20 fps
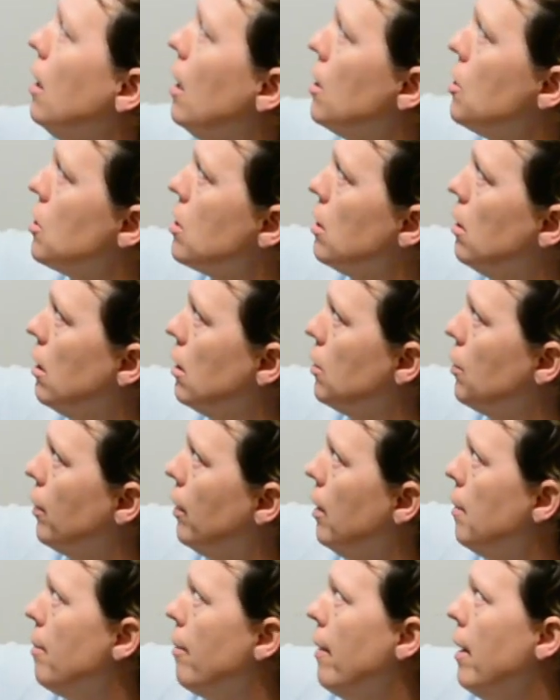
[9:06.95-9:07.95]
That just looked
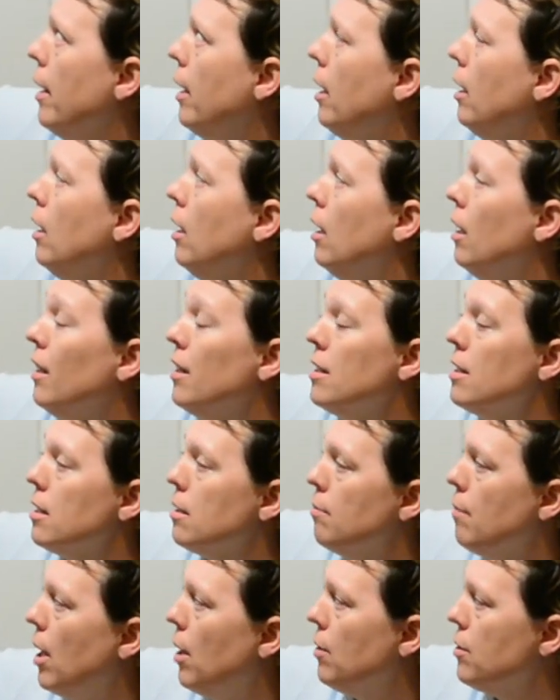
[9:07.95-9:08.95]
really pretty. It
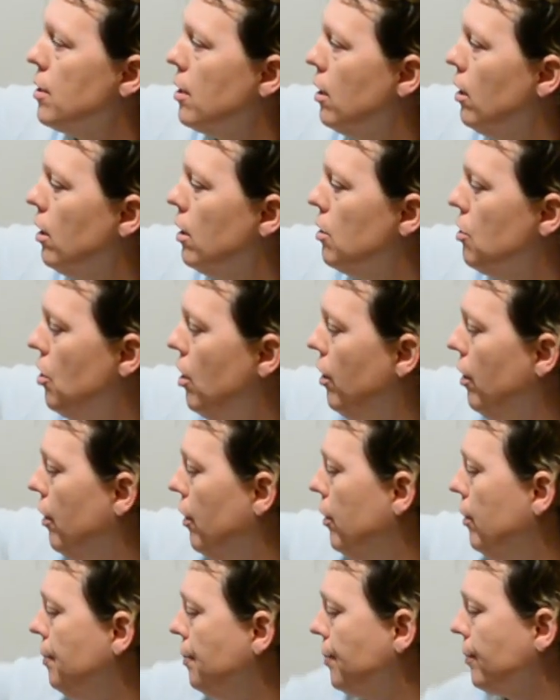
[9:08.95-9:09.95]
smells good
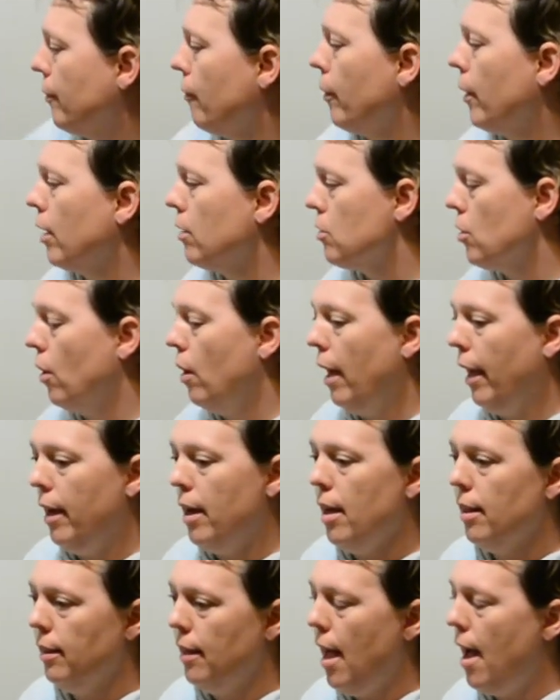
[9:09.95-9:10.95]
too. So I
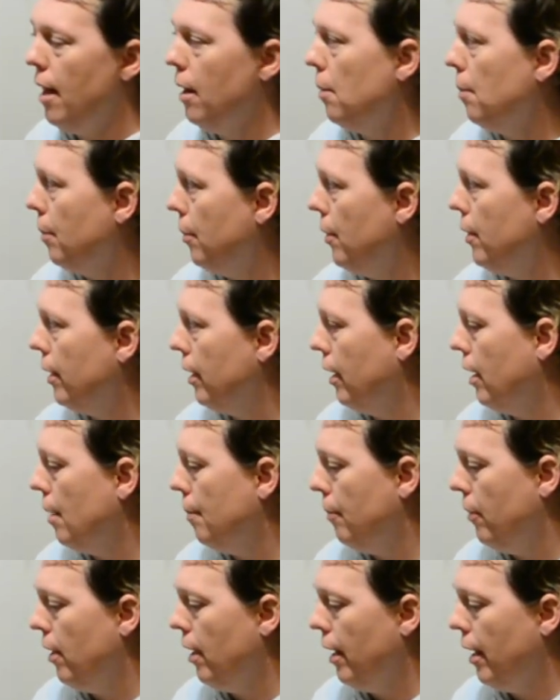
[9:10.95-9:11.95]
cut that and put it
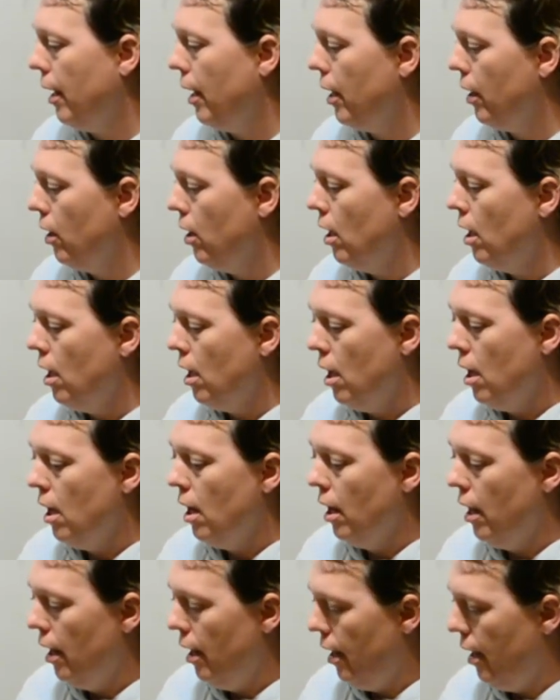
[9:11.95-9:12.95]
up there.
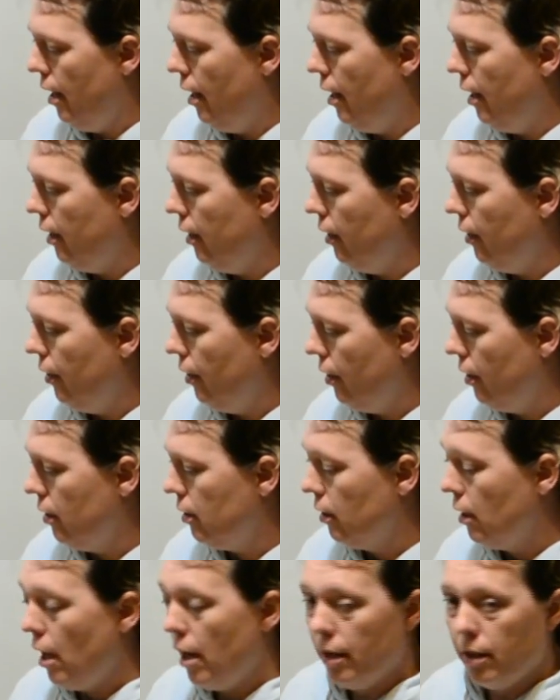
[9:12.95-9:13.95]

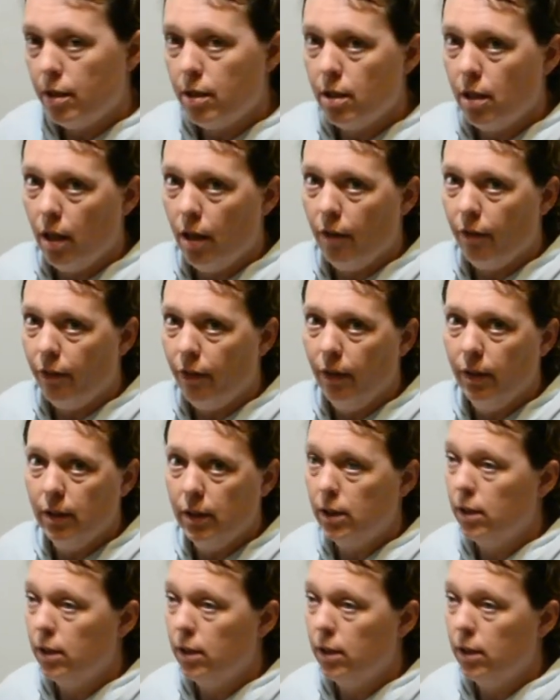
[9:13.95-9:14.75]
There's a lot of stuff.